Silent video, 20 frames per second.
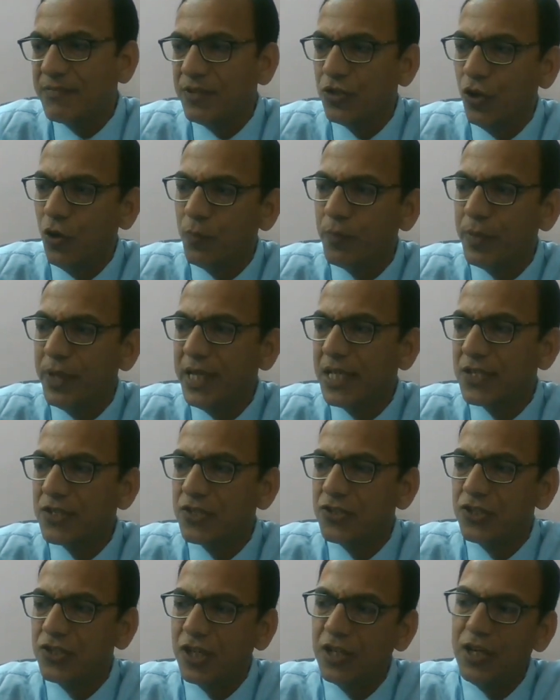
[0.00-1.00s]
with
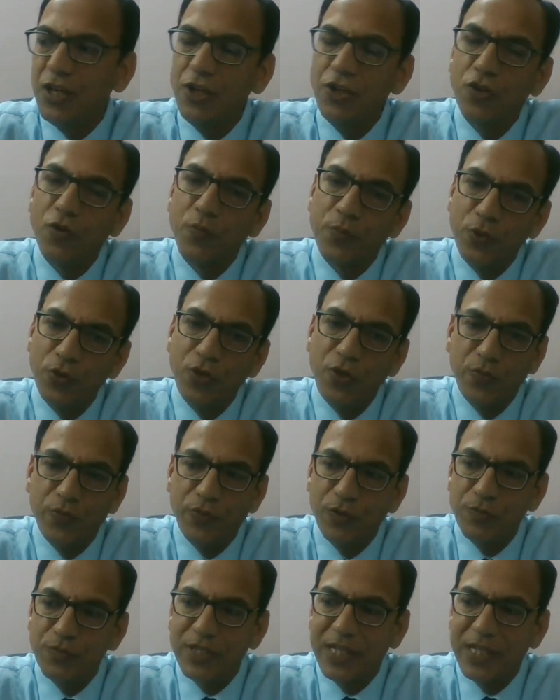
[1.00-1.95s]
openings generally of uniform